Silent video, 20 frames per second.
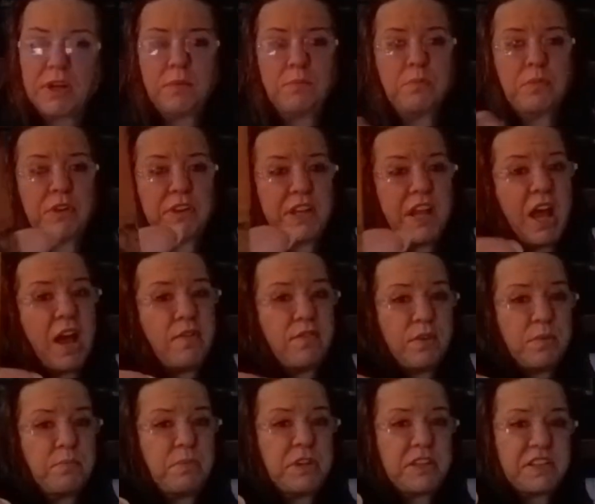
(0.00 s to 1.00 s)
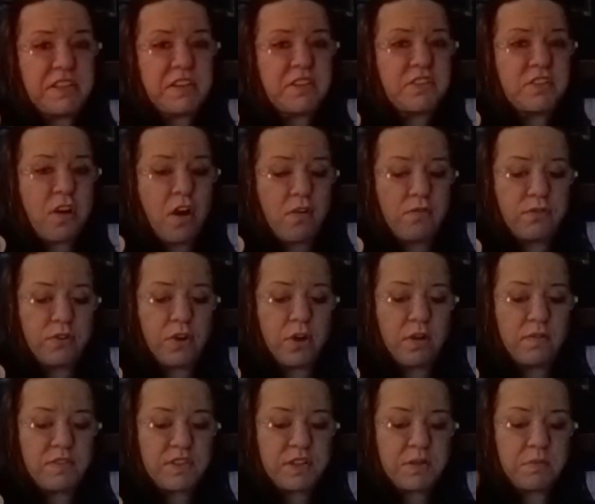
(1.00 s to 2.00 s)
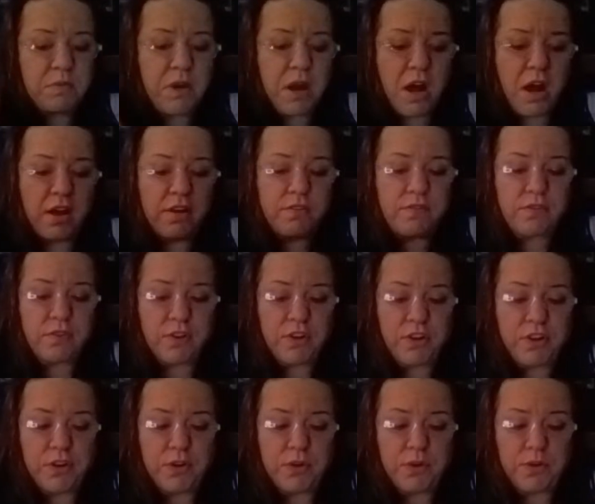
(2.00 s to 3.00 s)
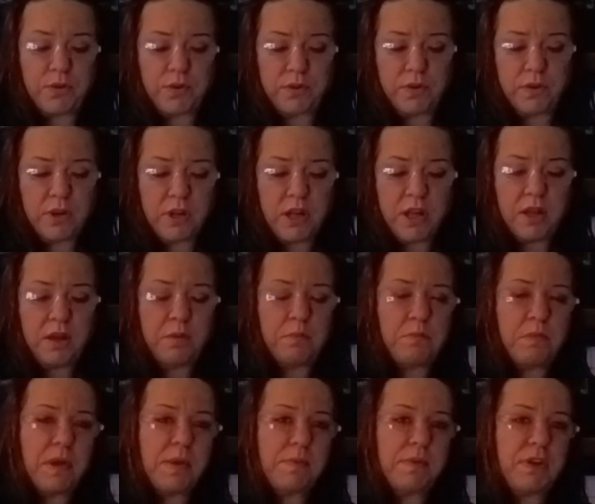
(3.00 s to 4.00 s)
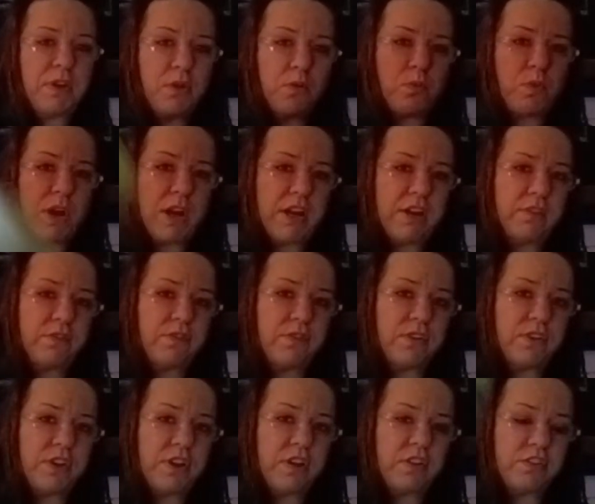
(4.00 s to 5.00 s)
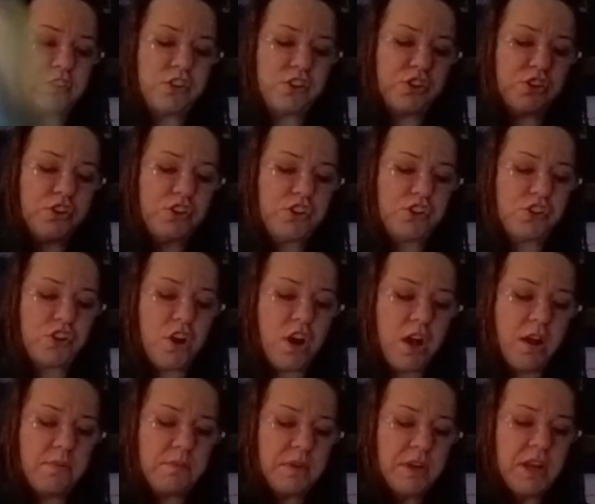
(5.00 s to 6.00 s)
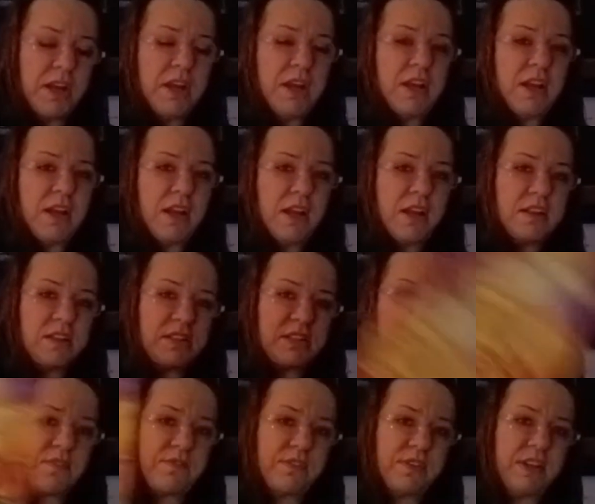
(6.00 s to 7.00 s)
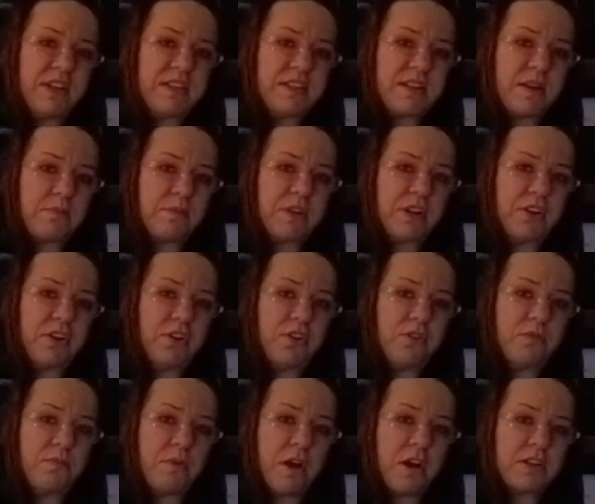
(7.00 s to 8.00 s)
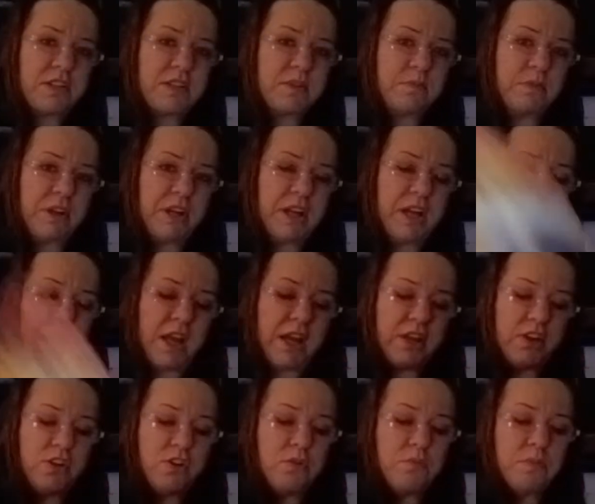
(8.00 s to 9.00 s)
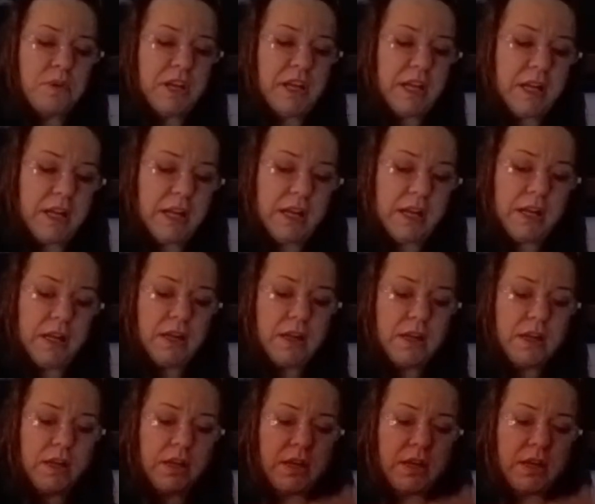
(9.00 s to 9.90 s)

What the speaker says: But they have a business offer of some kind for you. Maybe you're waiting for the other shoe to drop. It's definitely something new, possibly a new beginning